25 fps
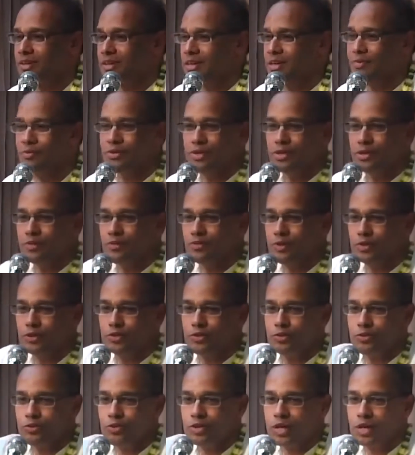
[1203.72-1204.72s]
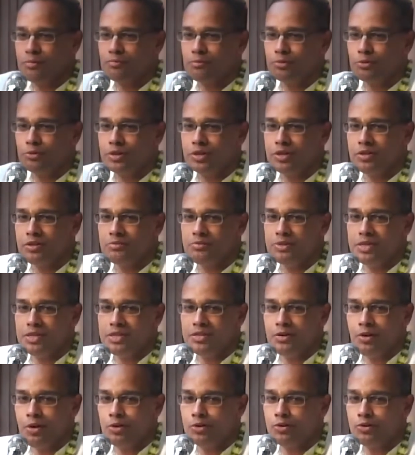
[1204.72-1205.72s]
If it is Vishnu come to kill
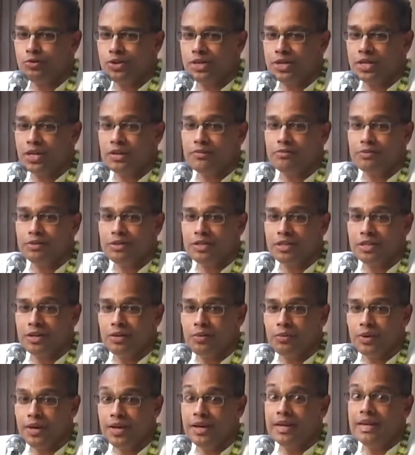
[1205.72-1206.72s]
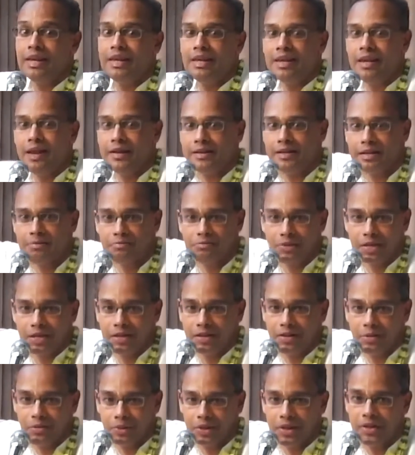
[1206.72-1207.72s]
me or to take everything away, let him
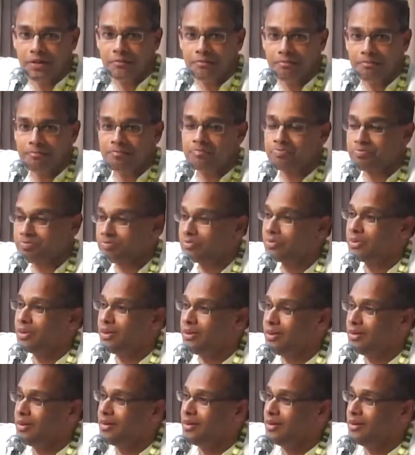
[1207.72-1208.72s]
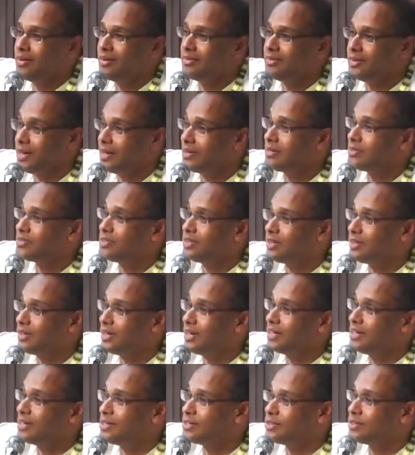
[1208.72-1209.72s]
take away. That is the
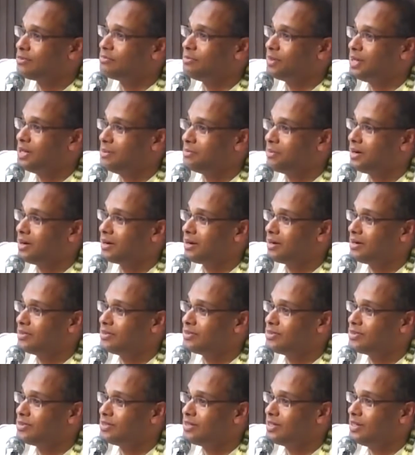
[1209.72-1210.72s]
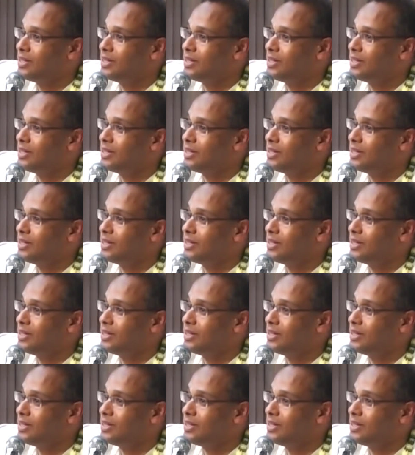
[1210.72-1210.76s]
greatness of Bali Maharaj.